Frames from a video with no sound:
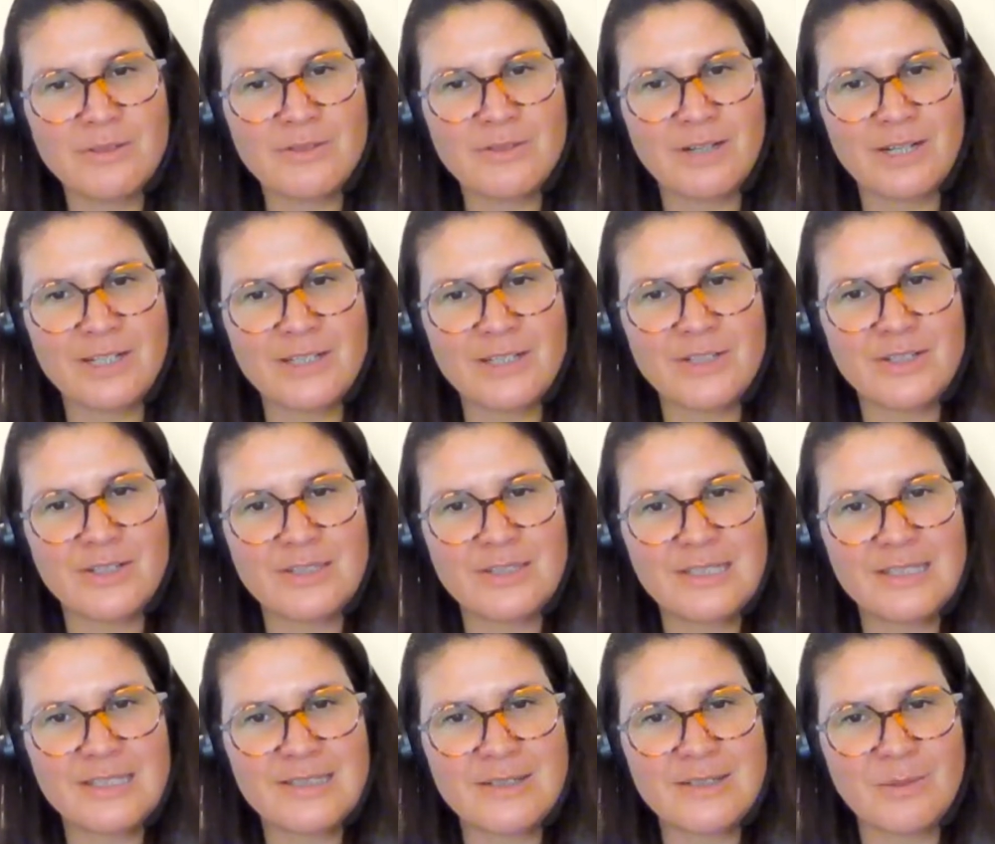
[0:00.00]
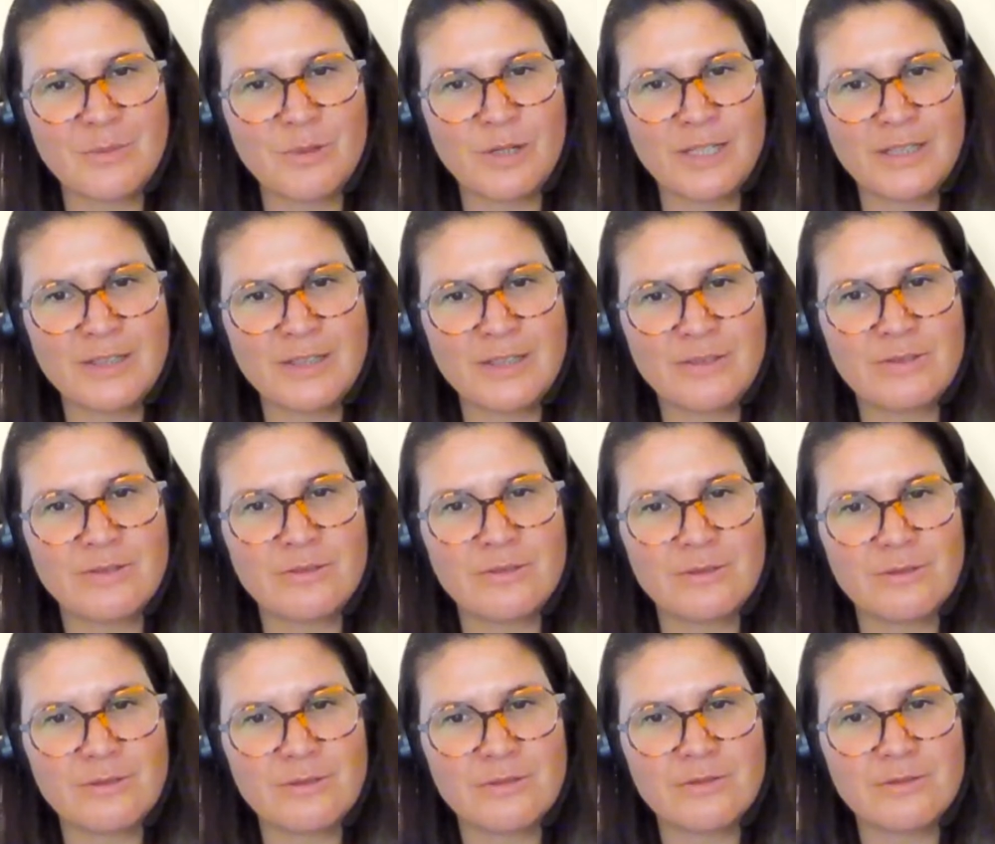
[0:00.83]
so I just need someone
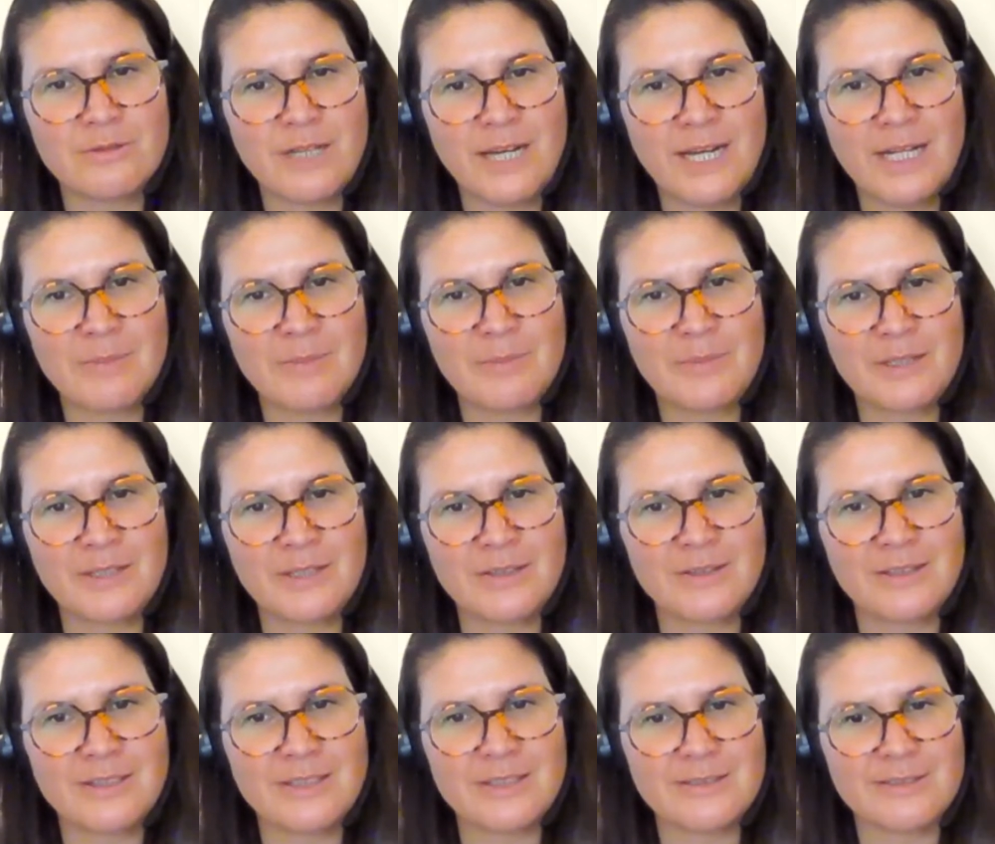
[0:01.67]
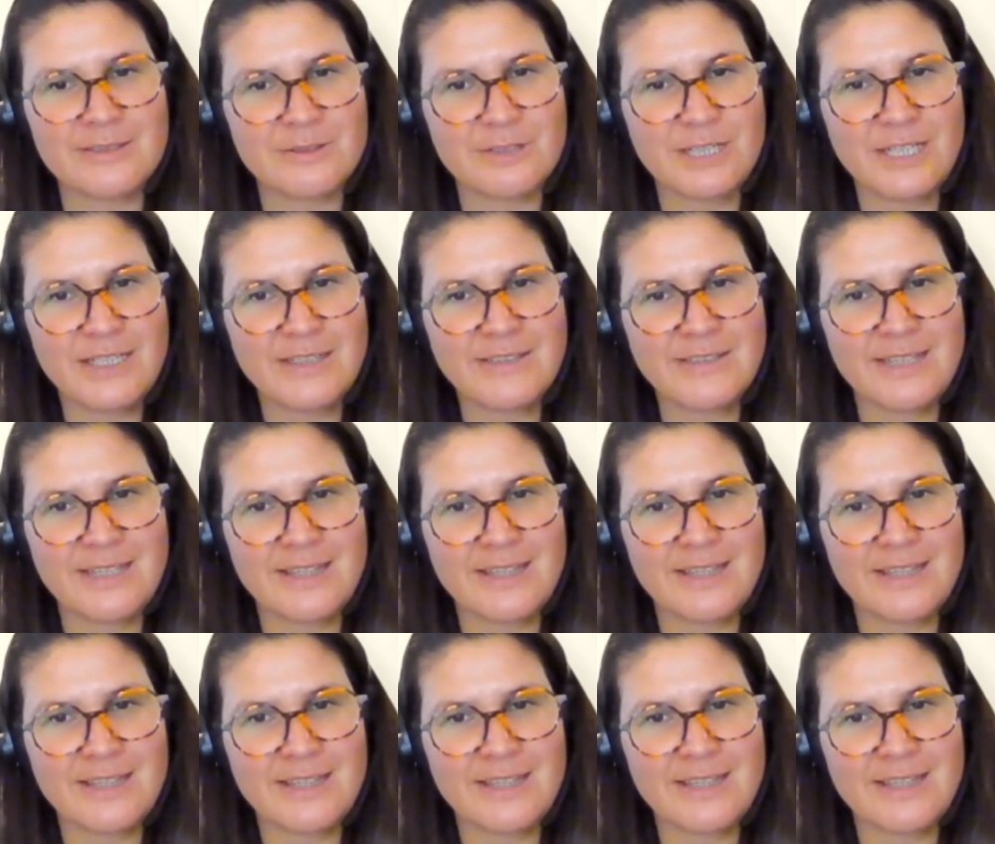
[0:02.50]
to to help me on this, right?